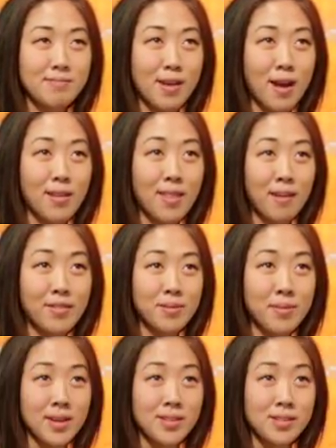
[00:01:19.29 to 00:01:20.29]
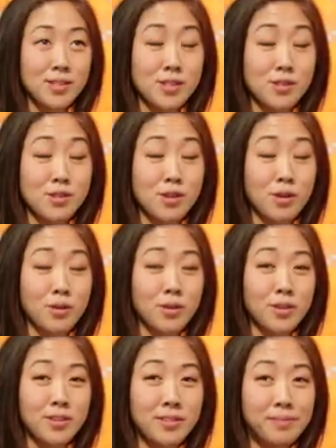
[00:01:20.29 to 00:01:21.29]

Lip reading: 11 months in total.